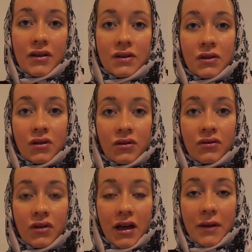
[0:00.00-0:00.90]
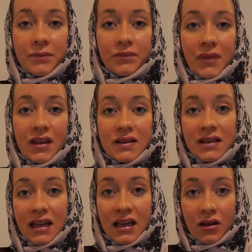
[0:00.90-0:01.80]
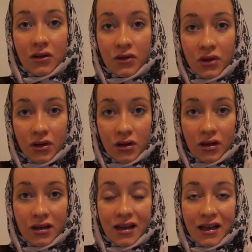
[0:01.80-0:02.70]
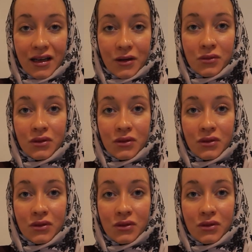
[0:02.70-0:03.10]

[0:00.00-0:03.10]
sort of setting of your own